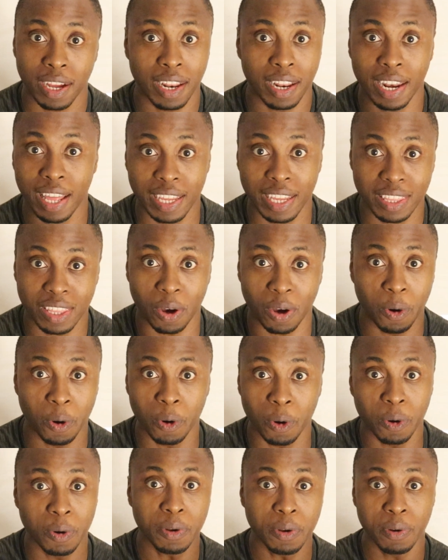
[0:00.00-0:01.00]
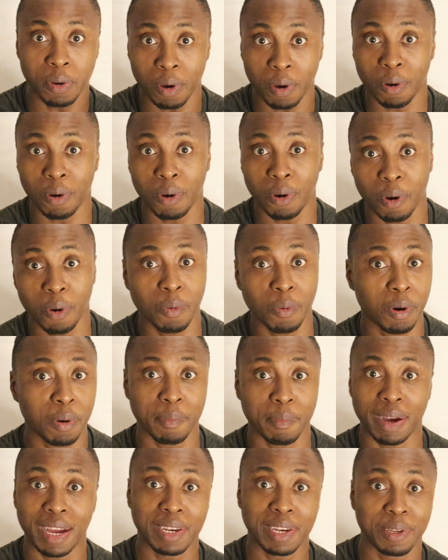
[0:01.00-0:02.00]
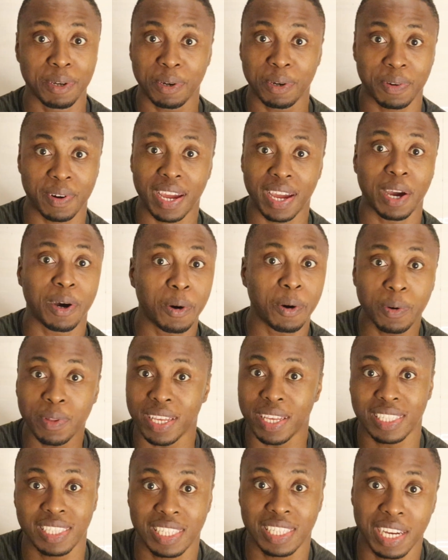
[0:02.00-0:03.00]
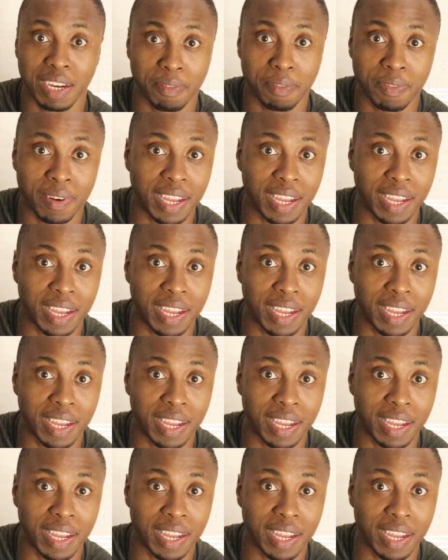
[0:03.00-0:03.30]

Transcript: Like the whole "No Woman No Cry," all that stuff.